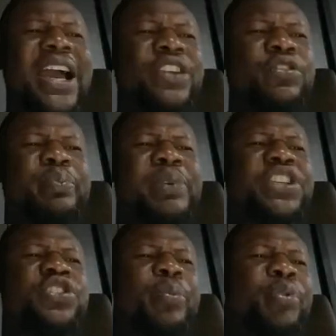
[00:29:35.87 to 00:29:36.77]
and you
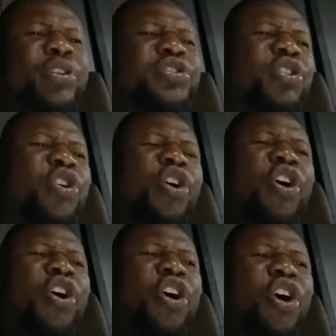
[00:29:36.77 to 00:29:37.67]
place your pot
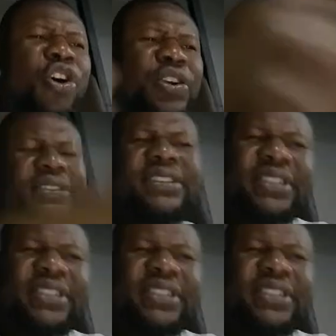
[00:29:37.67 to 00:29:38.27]
on